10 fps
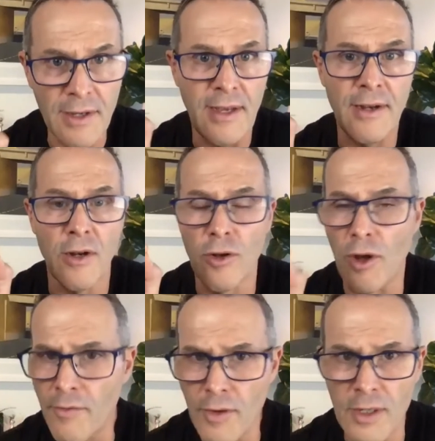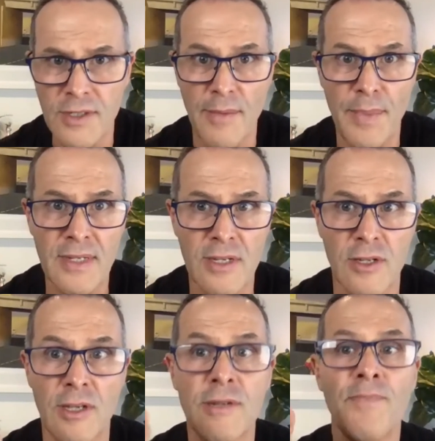in a lot of real estate businesses
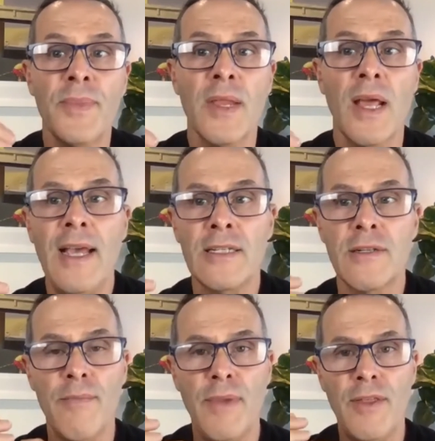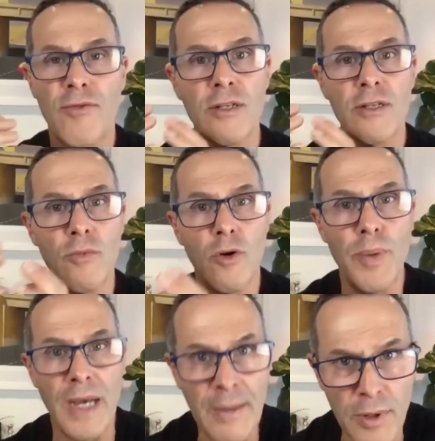is let me throw some more
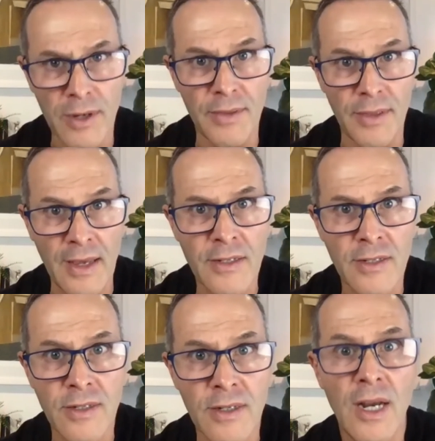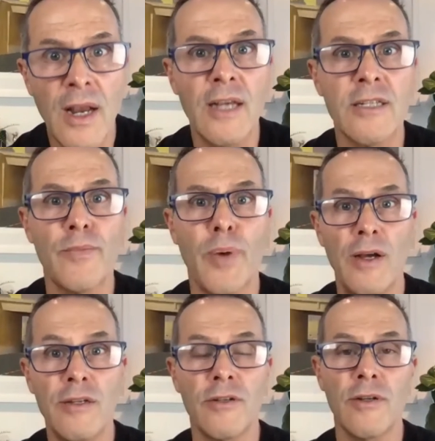people at this as opposed
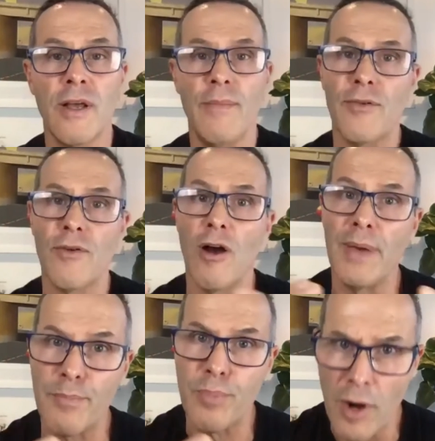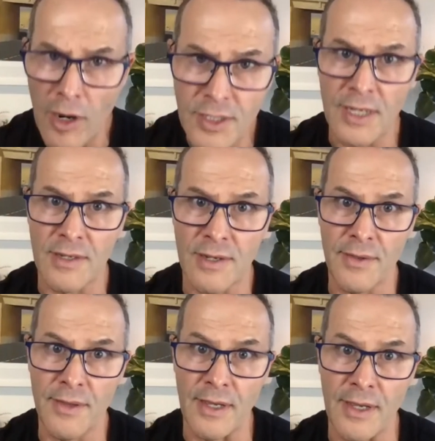to let me throw a better process at this.
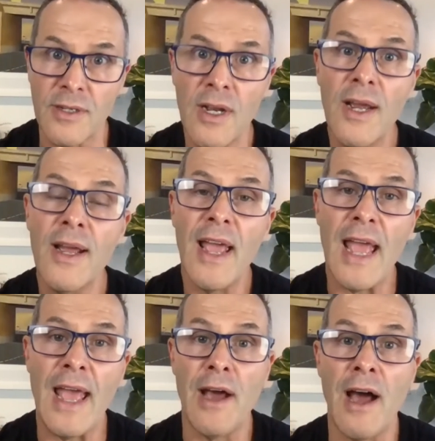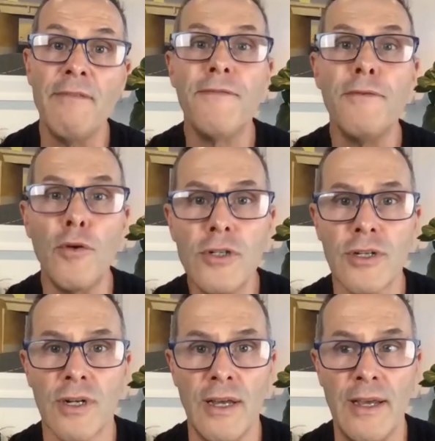And
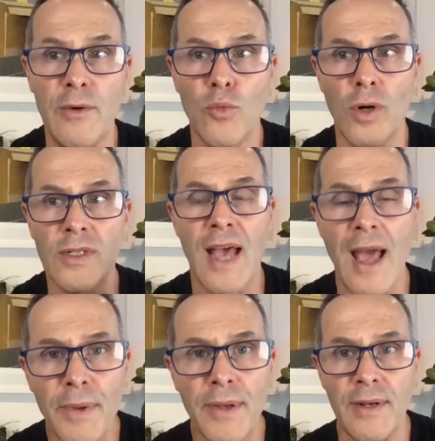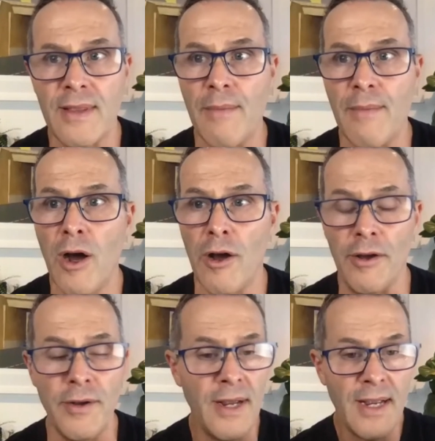unfortunately, what's happened in that mode
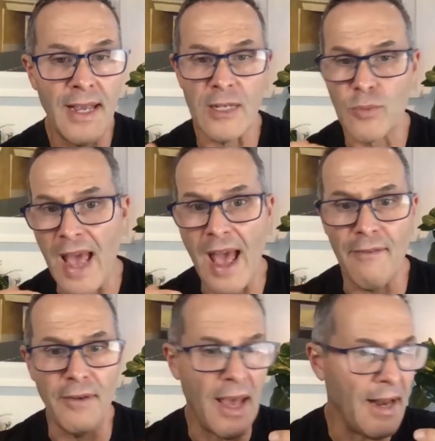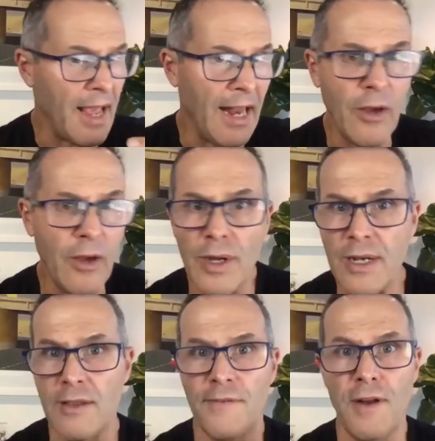is we haven't had anywhere near the
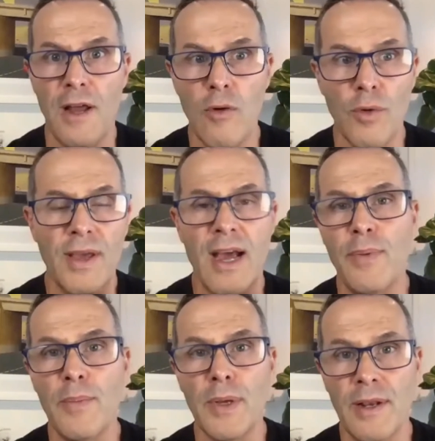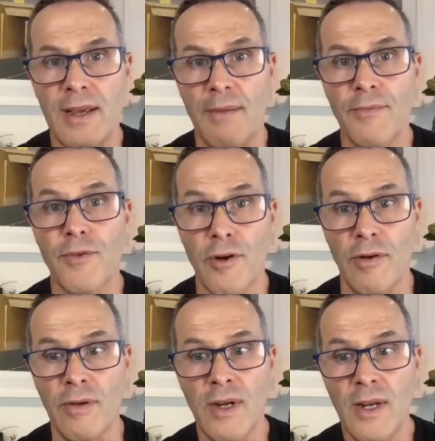flow or the capability come through.
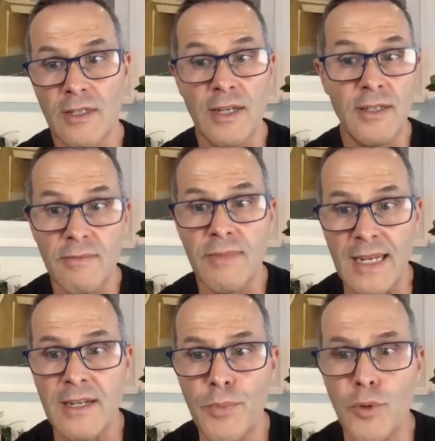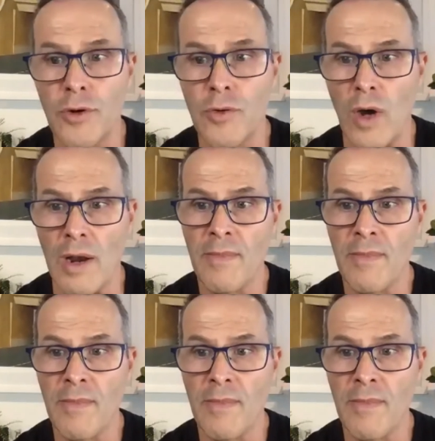So that's an important one.